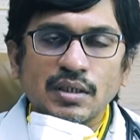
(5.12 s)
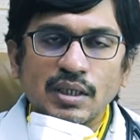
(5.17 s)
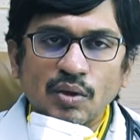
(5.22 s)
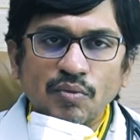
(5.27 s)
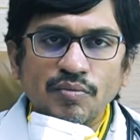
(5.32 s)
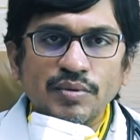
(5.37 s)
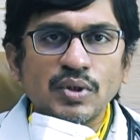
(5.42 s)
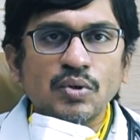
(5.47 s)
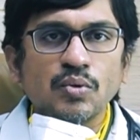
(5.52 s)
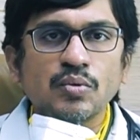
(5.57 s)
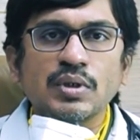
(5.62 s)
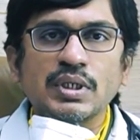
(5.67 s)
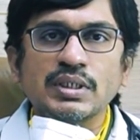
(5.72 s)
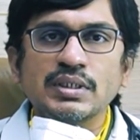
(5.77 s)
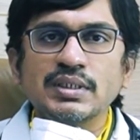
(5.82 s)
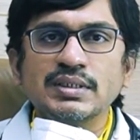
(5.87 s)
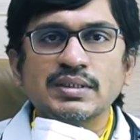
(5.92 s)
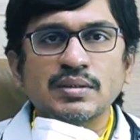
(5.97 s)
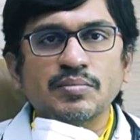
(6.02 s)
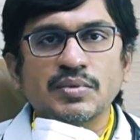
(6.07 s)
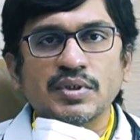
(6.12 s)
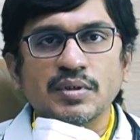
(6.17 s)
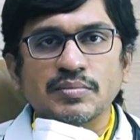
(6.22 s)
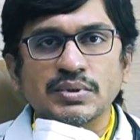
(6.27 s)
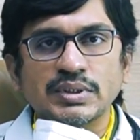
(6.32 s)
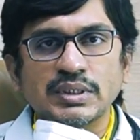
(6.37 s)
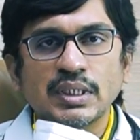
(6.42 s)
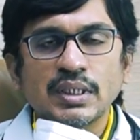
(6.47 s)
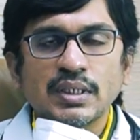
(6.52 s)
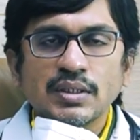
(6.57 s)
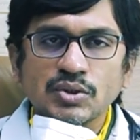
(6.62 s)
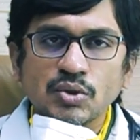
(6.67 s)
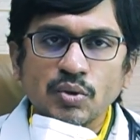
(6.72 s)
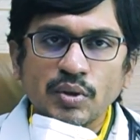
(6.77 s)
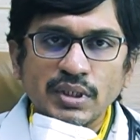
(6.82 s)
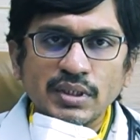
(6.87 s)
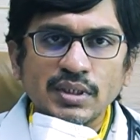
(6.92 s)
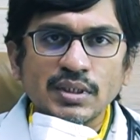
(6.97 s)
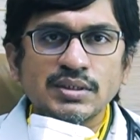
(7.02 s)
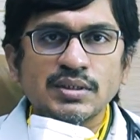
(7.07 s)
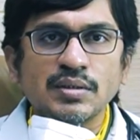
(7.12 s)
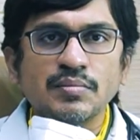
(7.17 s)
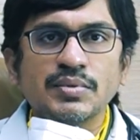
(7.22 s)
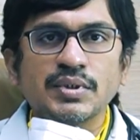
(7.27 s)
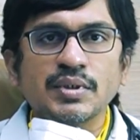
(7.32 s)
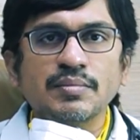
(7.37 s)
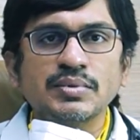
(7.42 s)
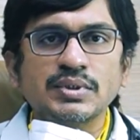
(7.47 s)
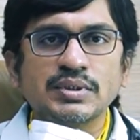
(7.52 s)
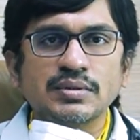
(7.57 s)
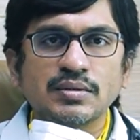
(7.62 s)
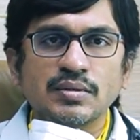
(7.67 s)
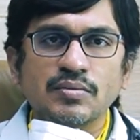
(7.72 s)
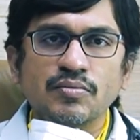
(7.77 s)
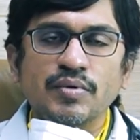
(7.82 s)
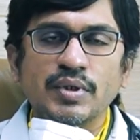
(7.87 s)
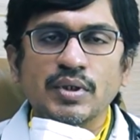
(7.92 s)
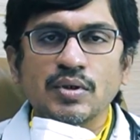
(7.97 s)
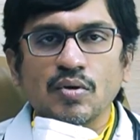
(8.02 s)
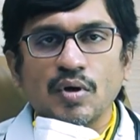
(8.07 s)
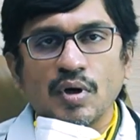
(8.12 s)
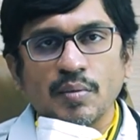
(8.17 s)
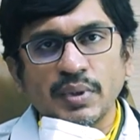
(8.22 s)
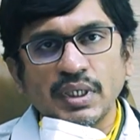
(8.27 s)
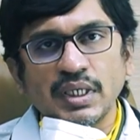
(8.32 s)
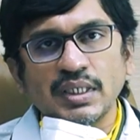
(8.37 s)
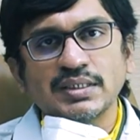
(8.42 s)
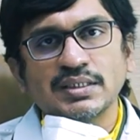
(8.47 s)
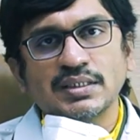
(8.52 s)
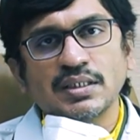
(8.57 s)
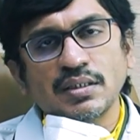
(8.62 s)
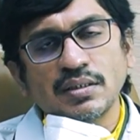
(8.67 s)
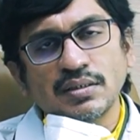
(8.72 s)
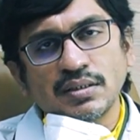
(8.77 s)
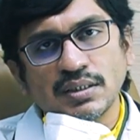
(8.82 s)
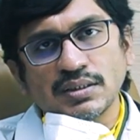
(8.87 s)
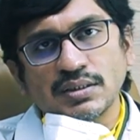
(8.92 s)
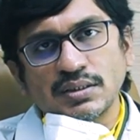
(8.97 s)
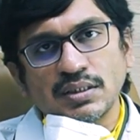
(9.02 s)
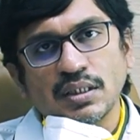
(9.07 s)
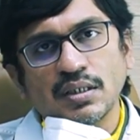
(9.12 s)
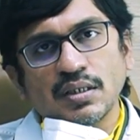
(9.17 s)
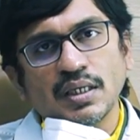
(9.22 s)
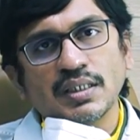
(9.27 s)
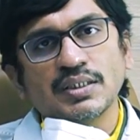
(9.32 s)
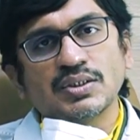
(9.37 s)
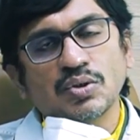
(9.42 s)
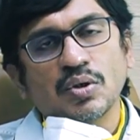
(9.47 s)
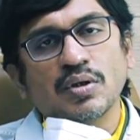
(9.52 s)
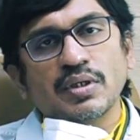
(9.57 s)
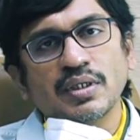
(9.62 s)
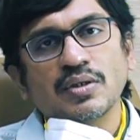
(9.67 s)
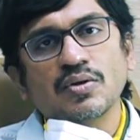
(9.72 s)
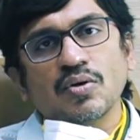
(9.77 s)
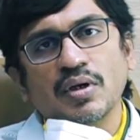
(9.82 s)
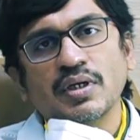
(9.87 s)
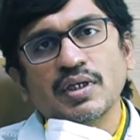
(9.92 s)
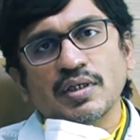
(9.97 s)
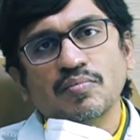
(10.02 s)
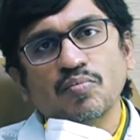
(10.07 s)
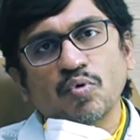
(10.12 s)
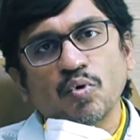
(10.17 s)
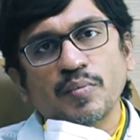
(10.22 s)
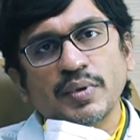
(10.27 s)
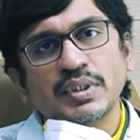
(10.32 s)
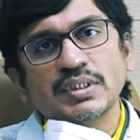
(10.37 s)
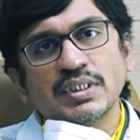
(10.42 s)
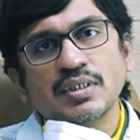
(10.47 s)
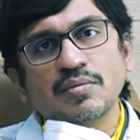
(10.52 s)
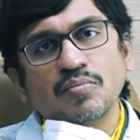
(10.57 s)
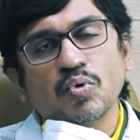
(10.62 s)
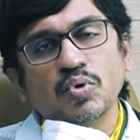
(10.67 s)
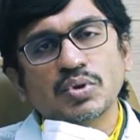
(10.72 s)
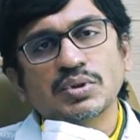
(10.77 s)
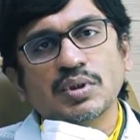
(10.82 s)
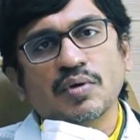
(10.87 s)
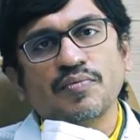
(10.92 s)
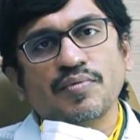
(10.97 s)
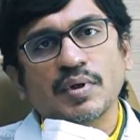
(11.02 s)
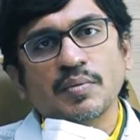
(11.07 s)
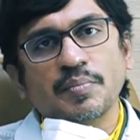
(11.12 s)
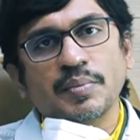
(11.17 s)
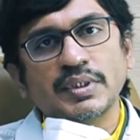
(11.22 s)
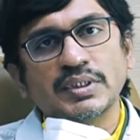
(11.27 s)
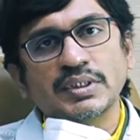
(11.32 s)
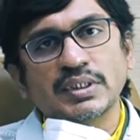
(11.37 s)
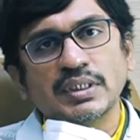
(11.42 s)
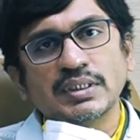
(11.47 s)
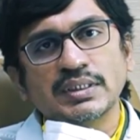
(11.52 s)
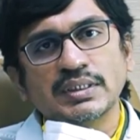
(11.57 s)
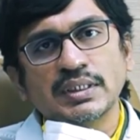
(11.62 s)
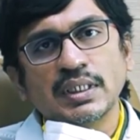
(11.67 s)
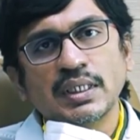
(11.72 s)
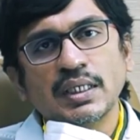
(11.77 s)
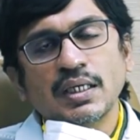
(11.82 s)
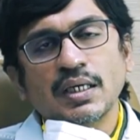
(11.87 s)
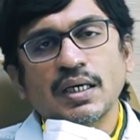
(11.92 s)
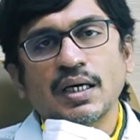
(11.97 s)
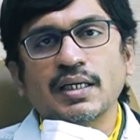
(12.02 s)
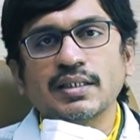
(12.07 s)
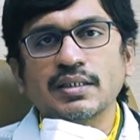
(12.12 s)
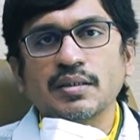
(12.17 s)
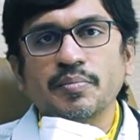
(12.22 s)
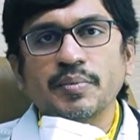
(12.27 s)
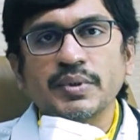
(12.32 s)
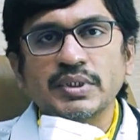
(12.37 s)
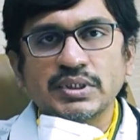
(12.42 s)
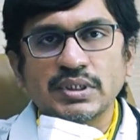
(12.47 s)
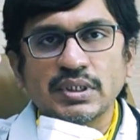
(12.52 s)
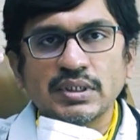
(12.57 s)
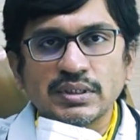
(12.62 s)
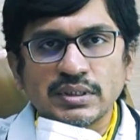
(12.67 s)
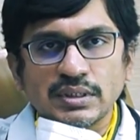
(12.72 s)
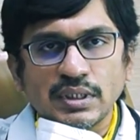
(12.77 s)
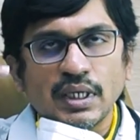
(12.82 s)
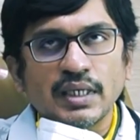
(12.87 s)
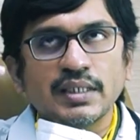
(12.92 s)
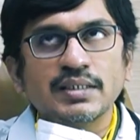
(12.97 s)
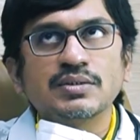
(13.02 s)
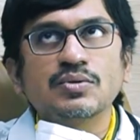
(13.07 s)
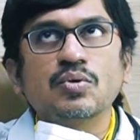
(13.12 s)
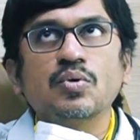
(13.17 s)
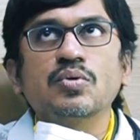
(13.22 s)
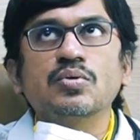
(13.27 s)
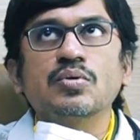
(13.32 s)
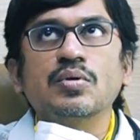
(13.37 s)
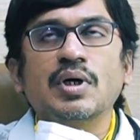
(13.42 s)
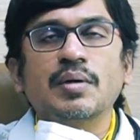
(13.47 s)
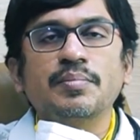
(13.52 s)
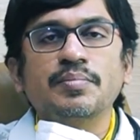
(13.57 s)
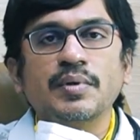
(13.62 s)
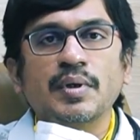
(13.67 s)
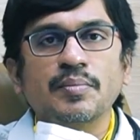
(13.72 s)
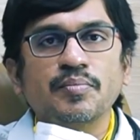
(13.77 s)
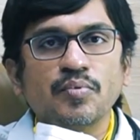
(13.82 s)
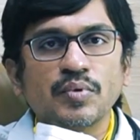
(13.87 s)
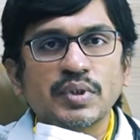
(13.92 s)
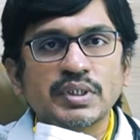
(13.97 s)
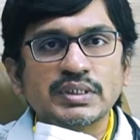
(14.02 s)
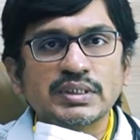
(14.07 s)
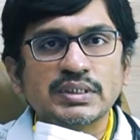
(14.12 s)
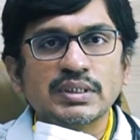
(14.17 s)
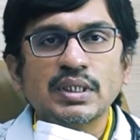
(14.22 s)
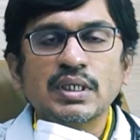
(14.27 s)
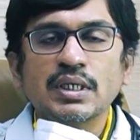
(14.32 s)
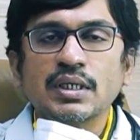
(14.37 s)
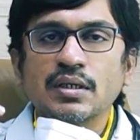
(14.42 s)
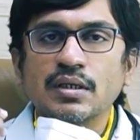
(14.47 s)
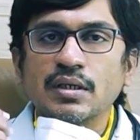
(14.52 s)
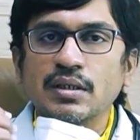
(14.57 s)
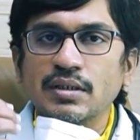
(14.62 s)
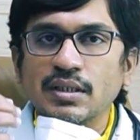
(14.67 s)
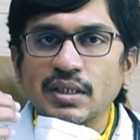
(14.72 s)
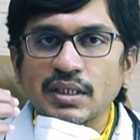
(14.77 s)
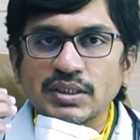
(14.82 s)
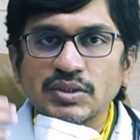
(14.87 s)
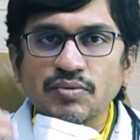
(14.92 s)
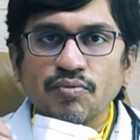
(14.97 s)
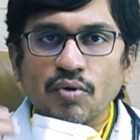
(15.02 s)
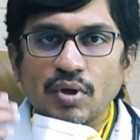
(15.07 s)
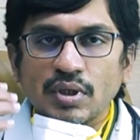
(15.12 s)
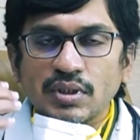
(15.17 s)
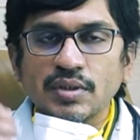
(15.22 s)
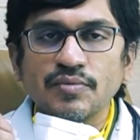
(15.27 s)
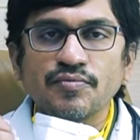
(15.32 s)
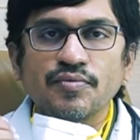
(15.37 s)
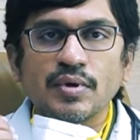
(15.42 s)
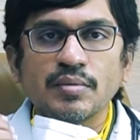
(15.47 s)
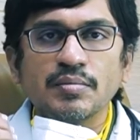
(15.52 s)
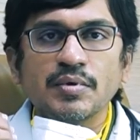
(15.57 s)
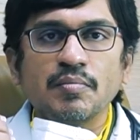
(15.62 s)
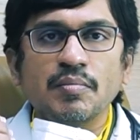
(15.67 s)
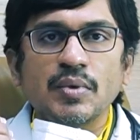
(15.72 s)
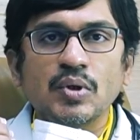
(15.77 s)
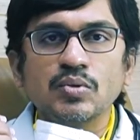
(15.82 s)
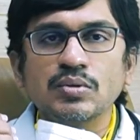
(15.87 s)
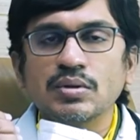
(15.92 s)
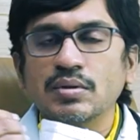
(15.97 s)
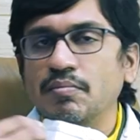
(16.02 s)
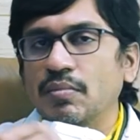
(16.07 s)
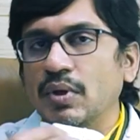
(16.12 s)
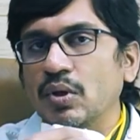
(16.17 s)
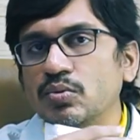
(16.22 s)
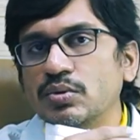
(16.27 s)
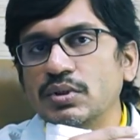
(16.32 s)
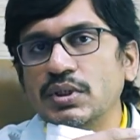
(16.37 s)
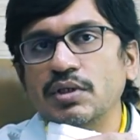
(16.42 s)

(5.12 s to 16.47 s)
Now we'll look at the symptoms. So in the symptoms, we'll commonly see this generalized tonic-clonic movements in most of our patients, and the patient's eyes go upwards. There is frothing from the mouth